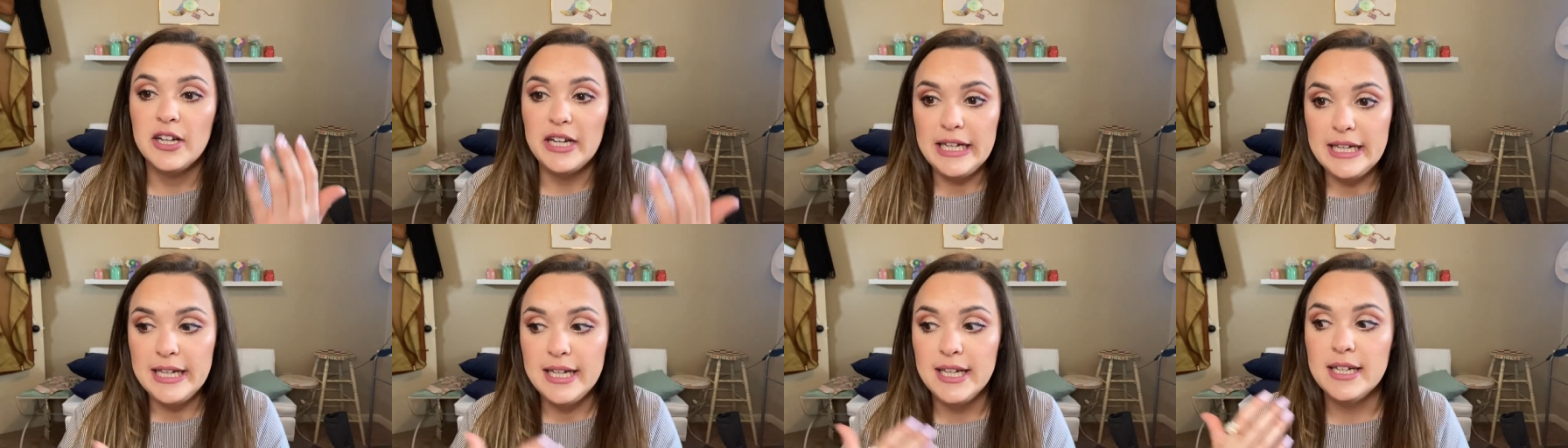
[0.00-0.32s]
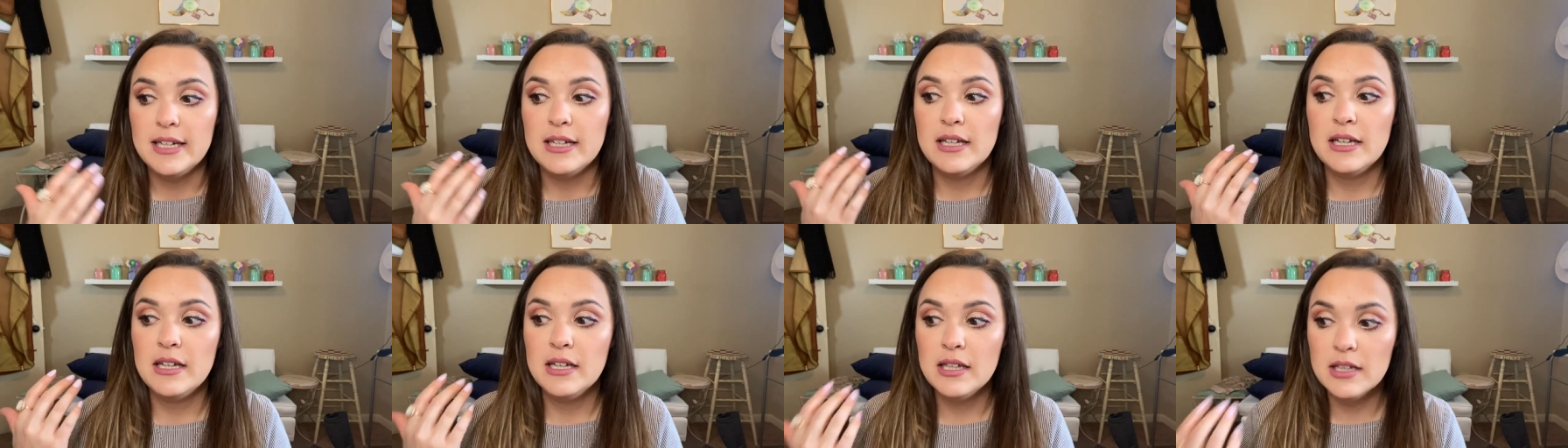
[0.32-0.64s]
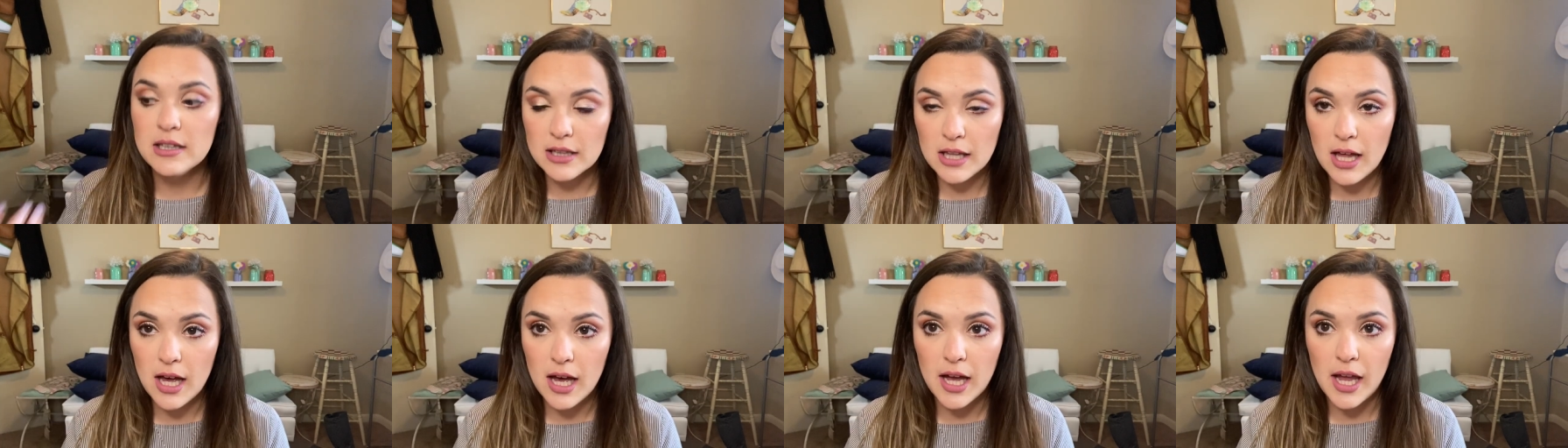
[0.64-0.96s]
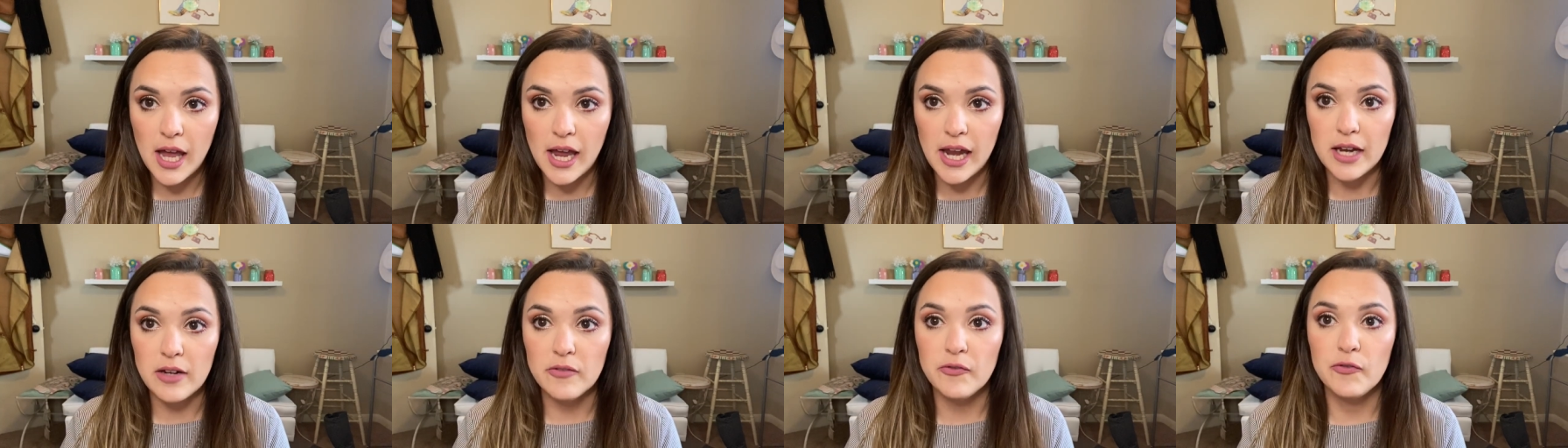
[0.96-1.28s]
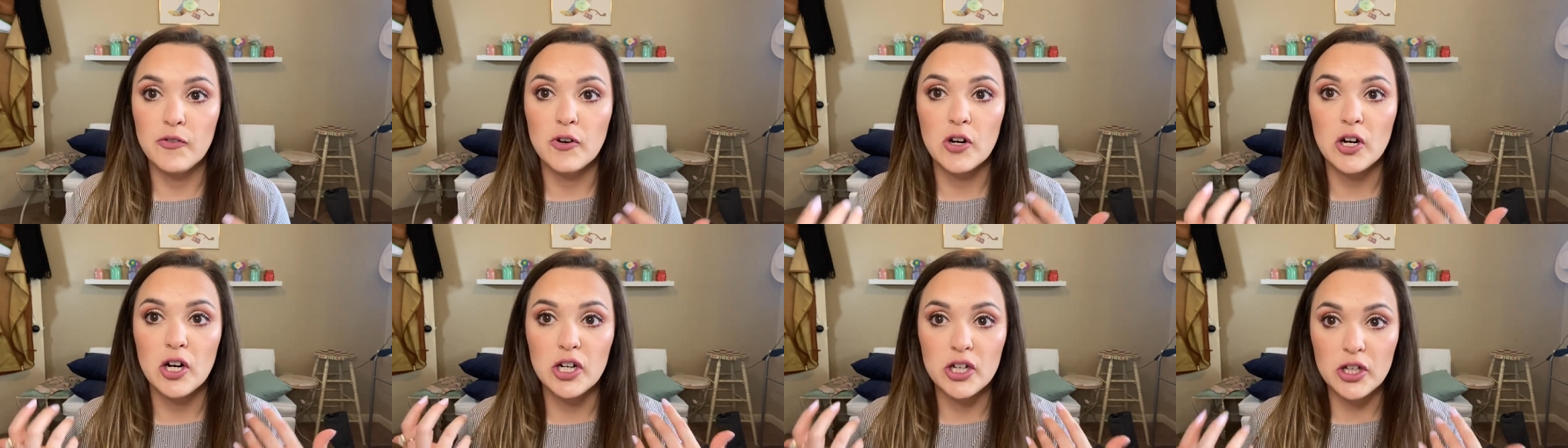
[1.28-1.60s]
in line
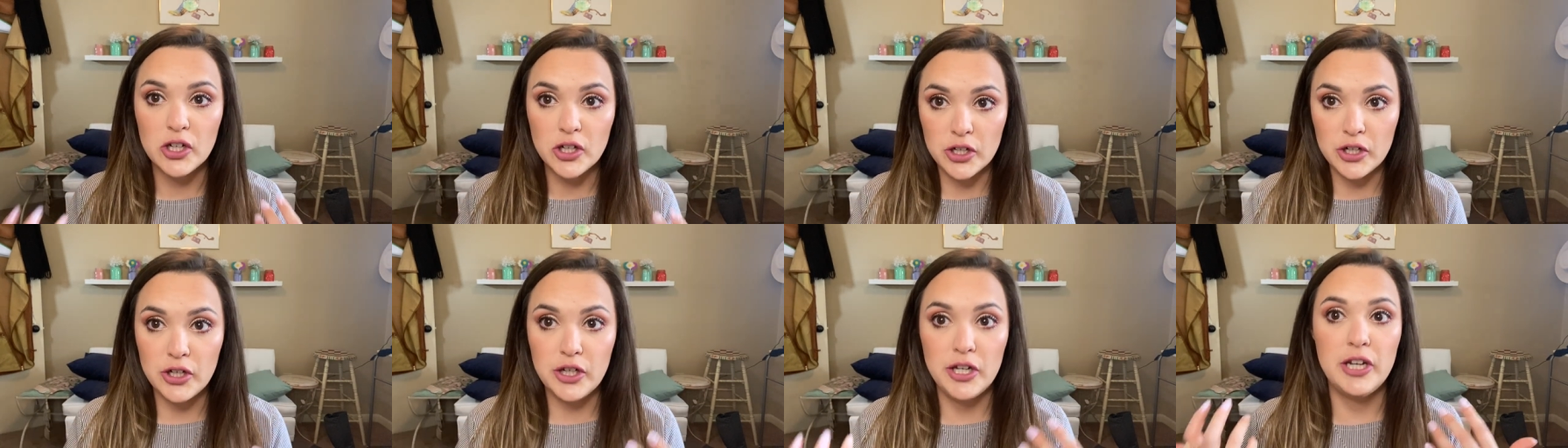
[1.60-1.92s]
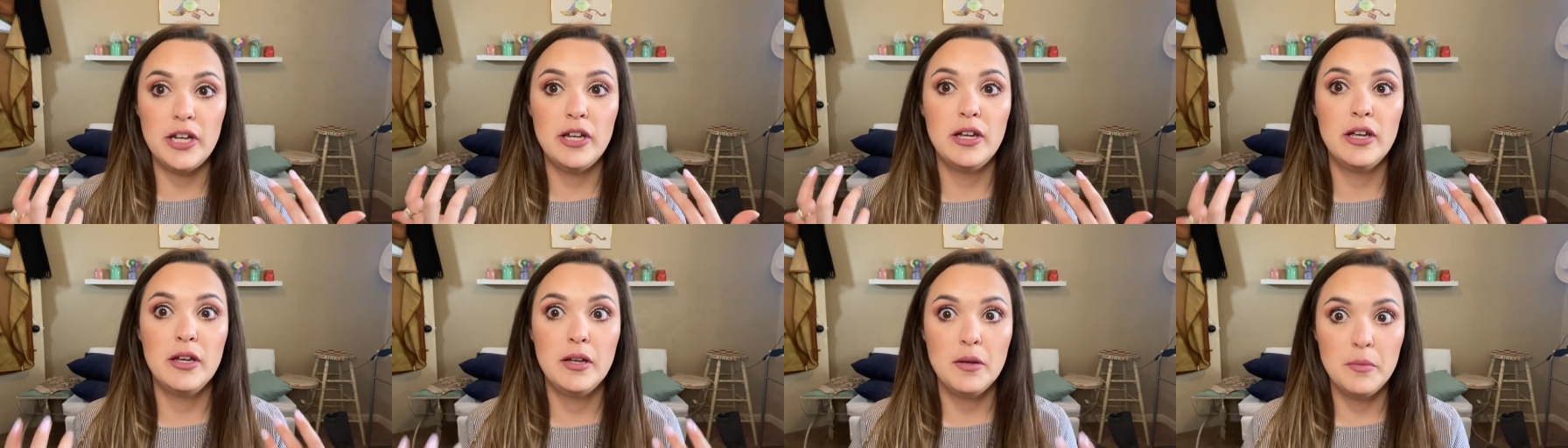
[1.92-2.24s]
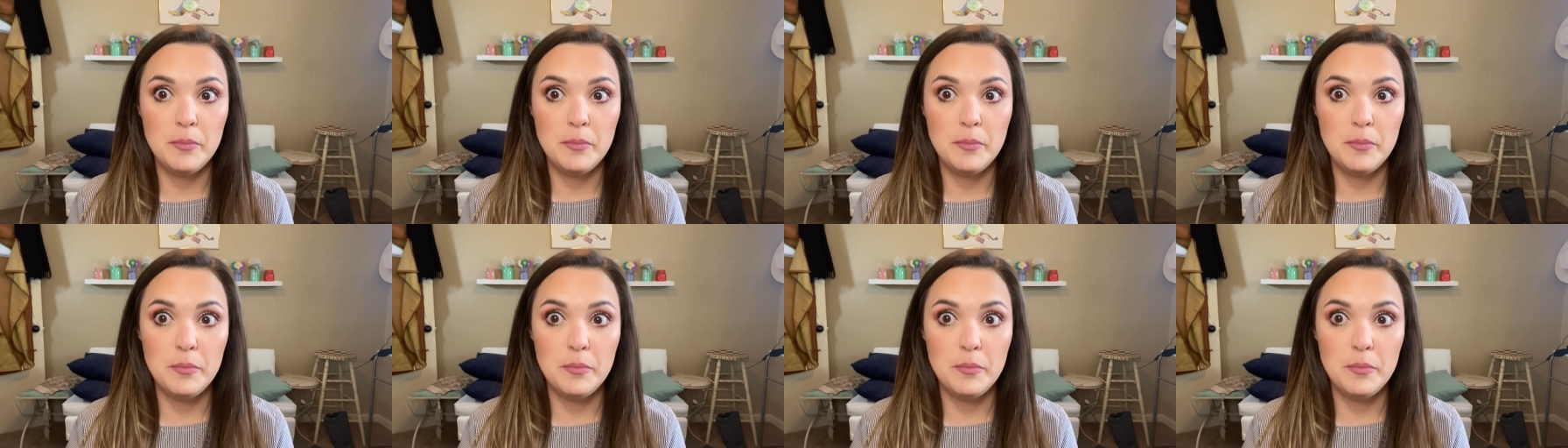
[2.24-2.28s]
for a good